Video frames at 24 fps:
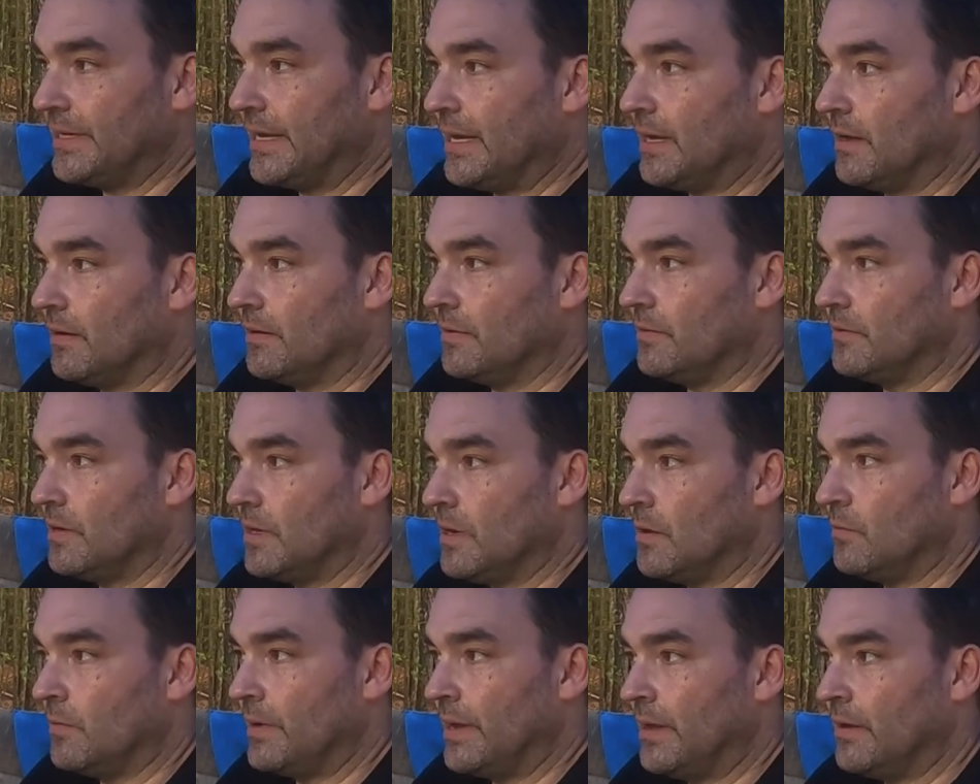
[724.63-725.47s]
out
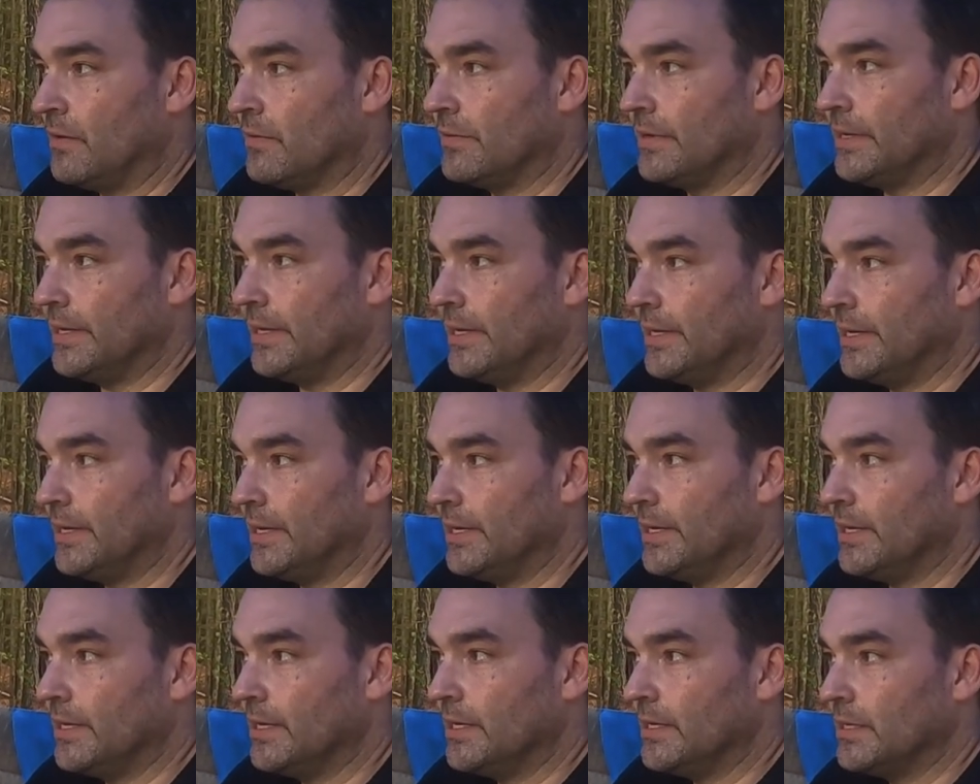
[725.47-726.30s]
around
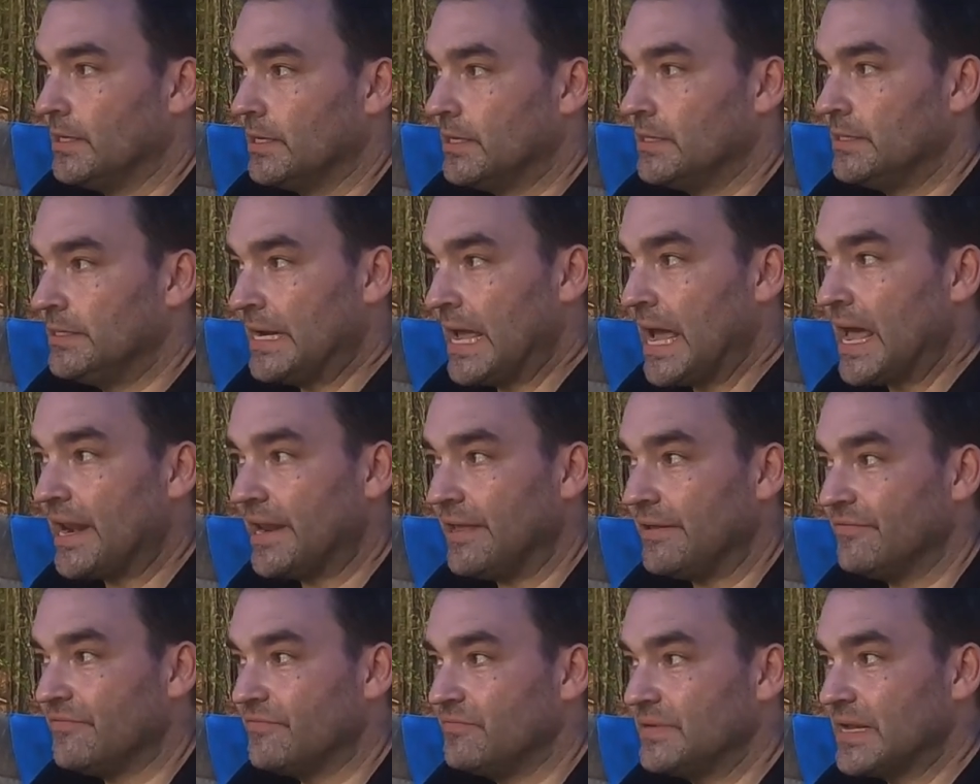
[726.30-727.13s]

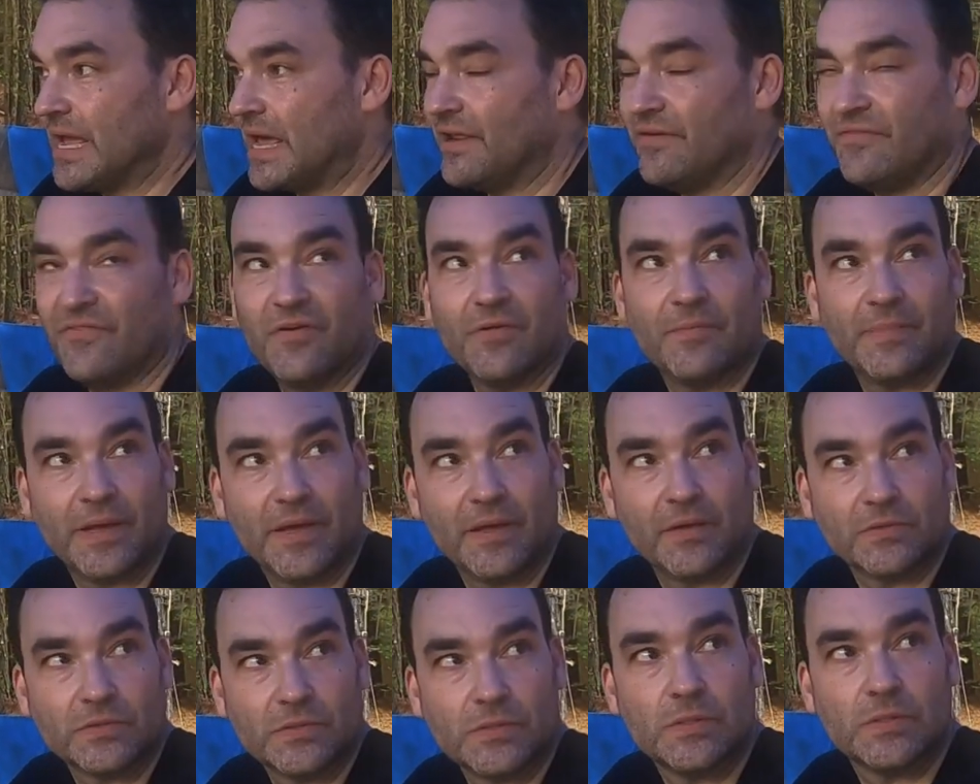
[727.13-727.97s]
90, 90 foot
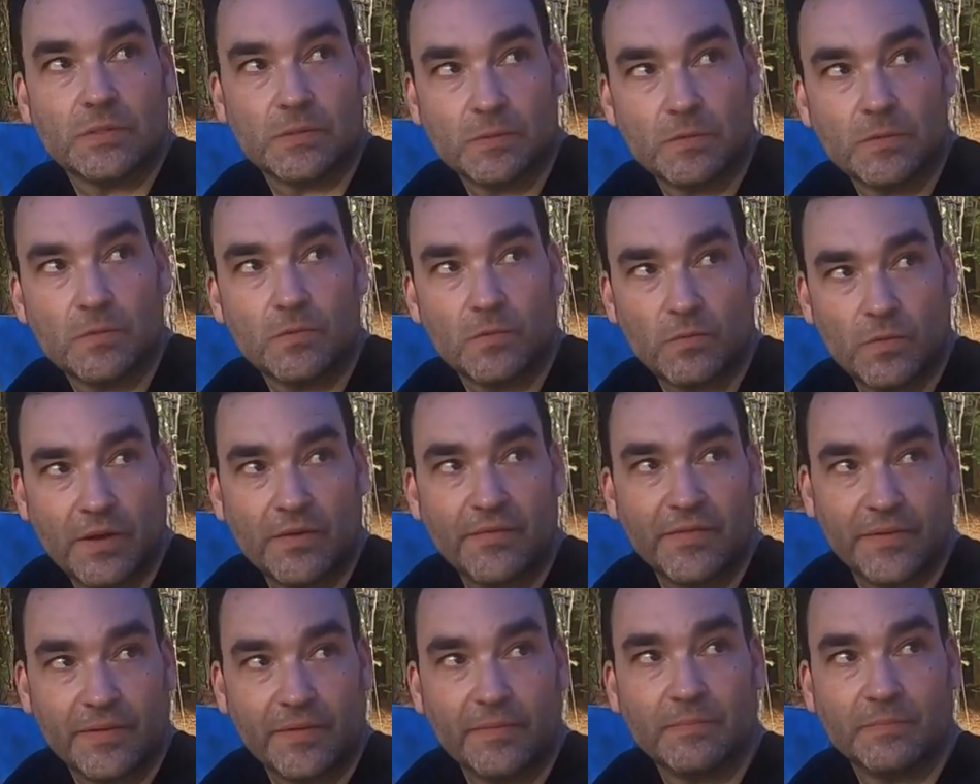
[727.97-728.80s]
pounds
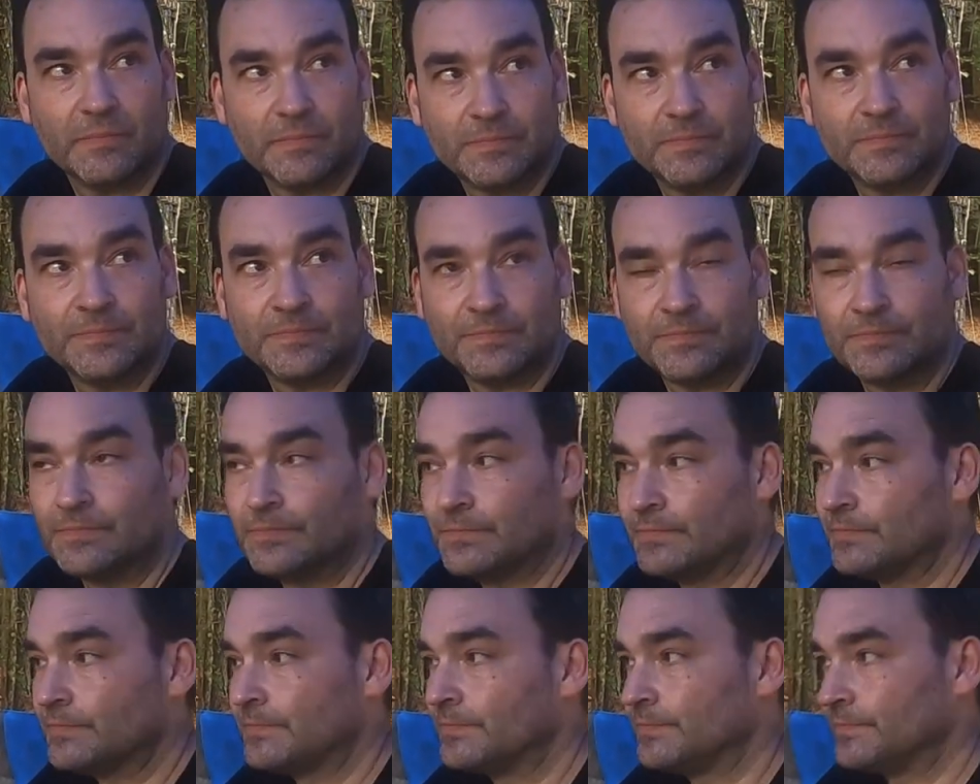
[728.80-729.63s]
around there. Let's
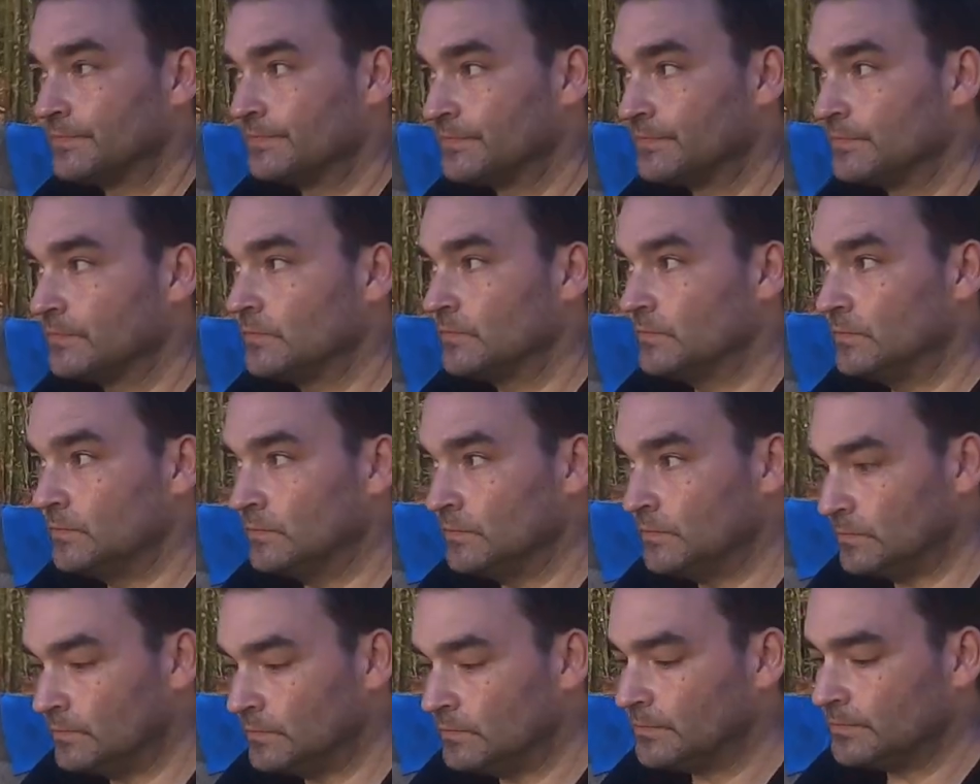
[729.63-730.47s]
see what kind of group it
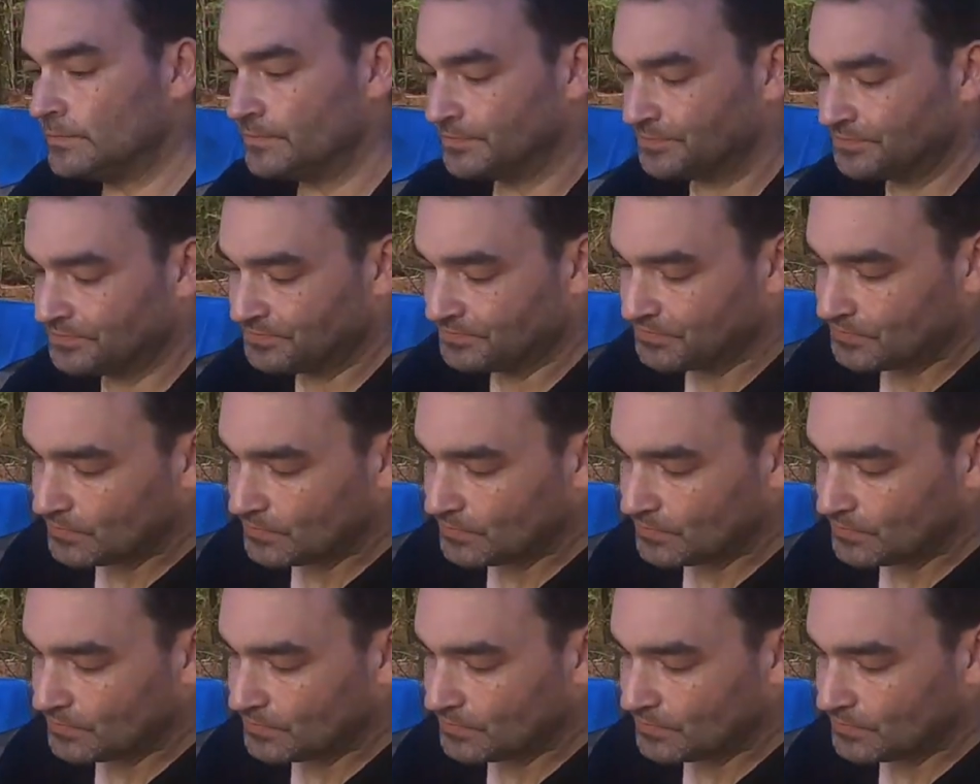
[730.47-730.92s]
shoots.